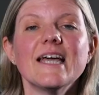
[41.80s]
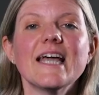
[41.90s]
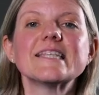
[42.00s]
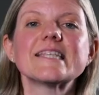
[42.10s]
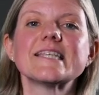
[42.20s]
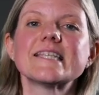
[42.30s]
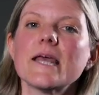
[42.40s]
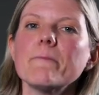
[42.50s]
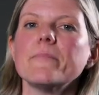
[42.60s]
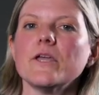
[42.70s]
It's the
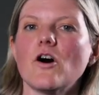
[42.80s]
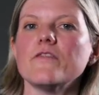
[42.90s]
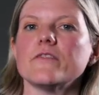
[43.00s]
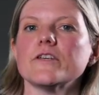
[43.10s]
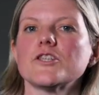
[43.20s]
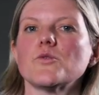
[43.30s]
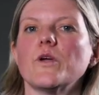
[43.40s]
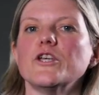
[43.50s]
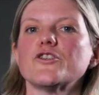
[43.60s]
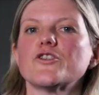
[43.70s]
step beyond this where
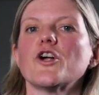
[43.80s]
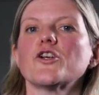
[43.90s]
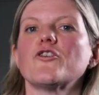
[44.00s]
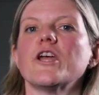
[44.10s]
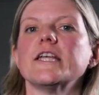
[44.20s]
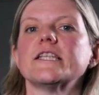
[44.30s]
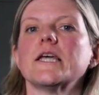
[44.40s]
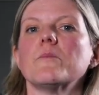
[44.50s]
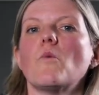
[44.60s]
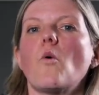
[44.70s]
you start
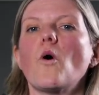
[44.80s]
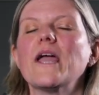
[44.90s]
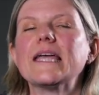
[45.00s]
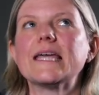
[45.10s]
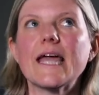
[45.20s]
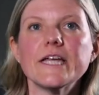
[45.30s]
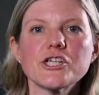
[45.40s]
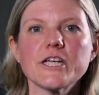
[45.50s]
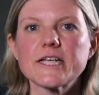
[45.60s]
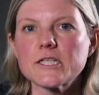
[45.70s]
creating more
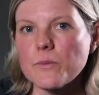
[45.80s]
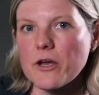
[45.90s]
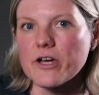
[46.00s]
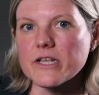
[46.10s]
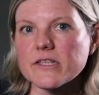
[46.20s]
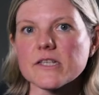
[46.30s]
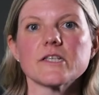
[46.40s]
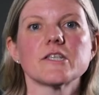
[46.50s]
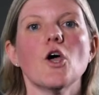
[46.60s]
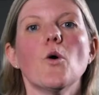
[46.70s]
engaging
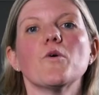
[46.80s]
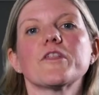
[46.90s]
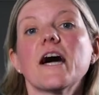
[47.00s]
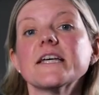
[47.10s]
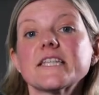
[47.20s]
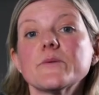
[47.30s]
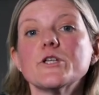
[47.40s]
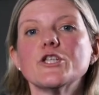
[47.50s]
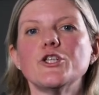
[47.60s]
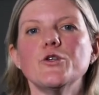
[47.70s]
experiences with
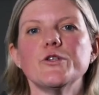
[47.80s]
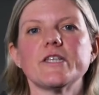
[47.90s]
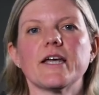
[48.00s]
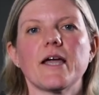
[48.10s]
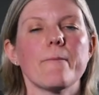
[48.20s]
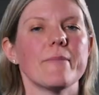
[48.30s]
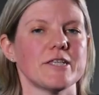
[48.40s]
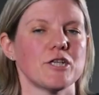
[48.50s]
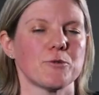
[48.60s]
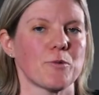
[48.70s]
customers using
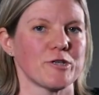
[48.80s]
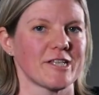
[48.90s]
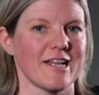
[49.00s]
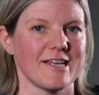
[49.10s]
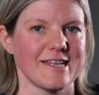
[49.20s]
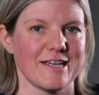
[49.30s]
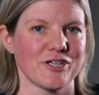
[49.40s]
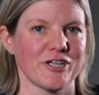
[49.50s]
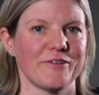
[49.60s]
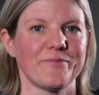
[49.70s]
message
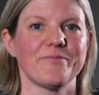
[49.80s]
personalization.